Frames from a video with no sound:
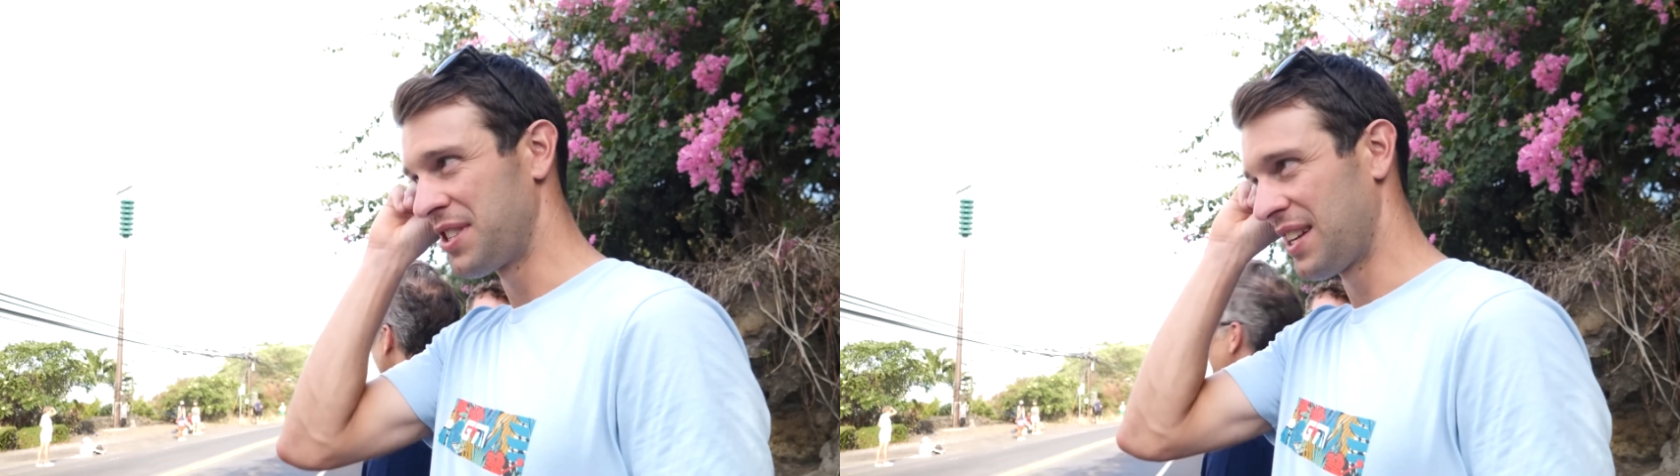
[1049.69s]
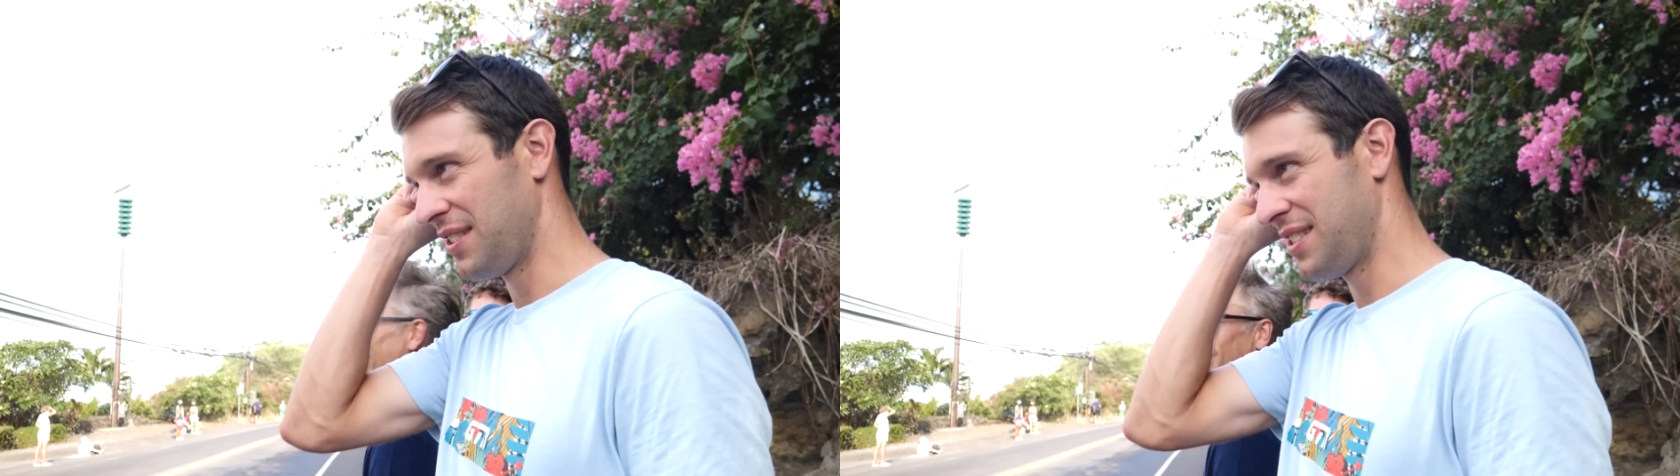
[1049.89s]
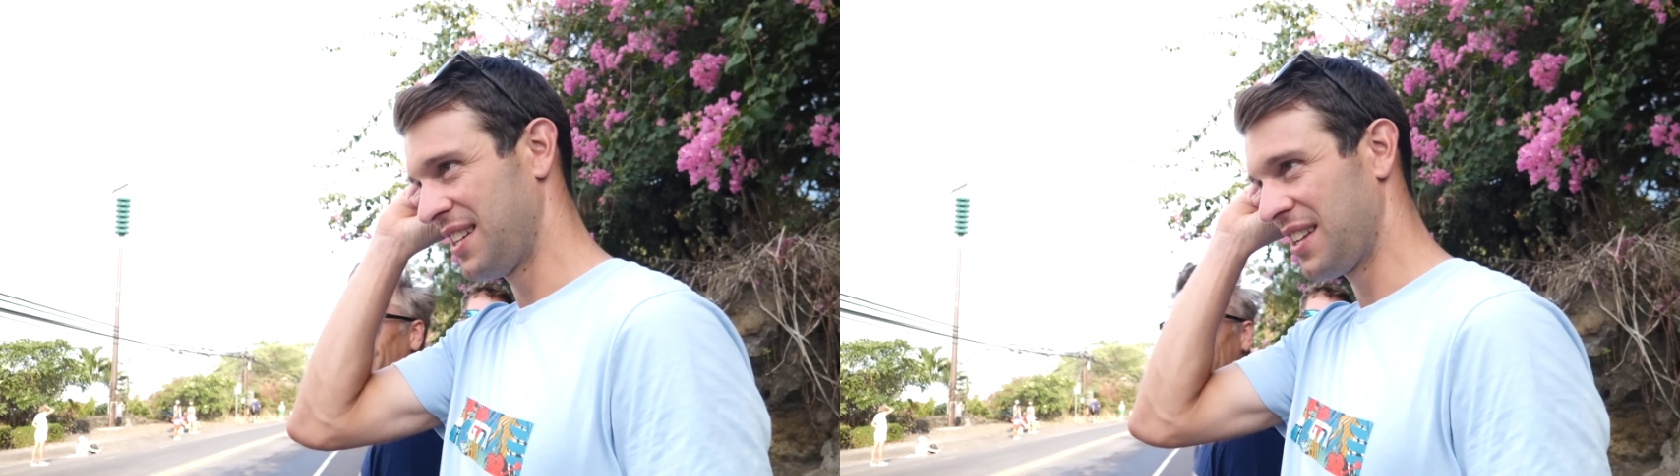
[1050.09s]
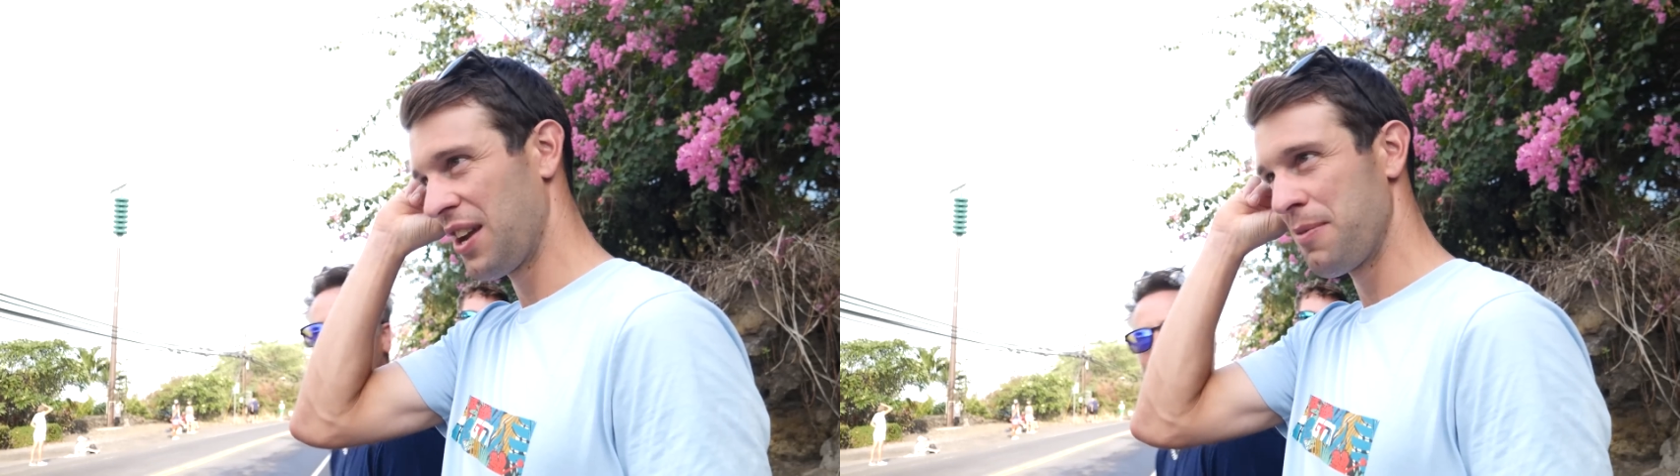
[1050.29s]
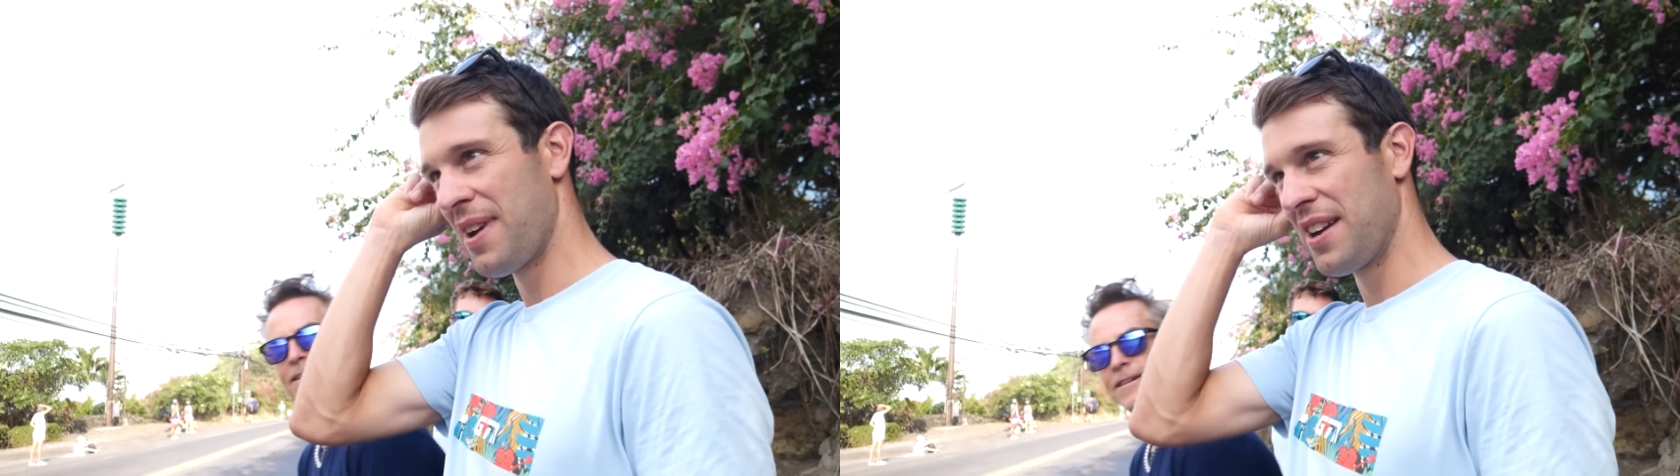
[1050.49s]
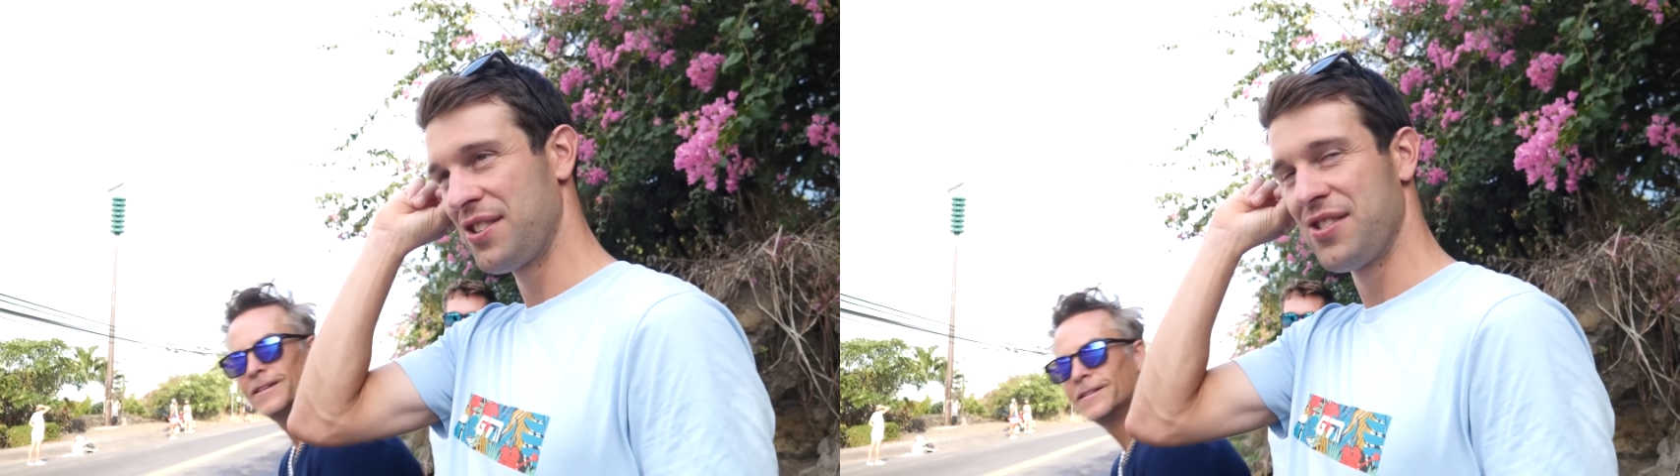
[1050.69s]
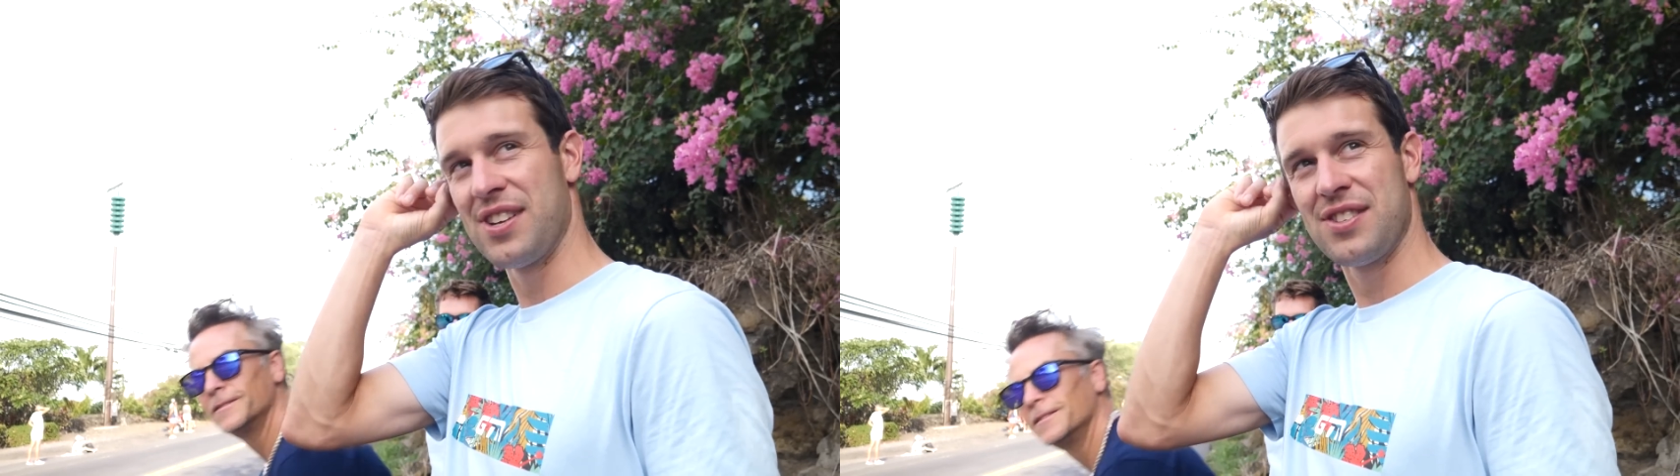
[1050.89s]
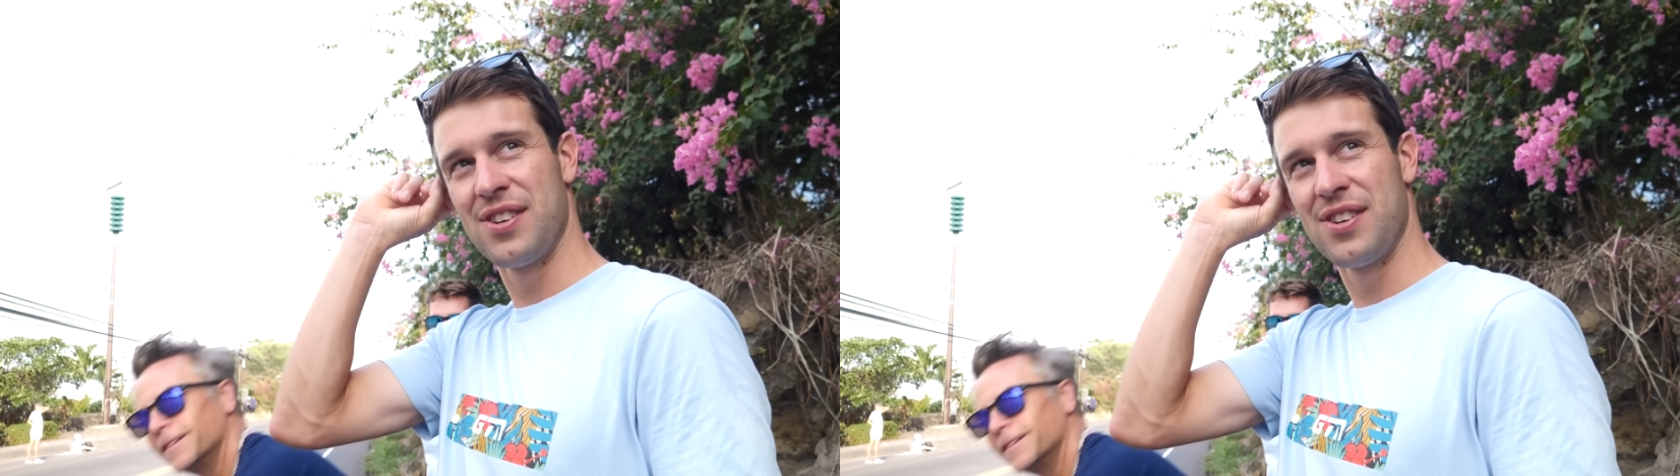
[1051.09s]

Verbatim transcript: been shouting "Go Patrick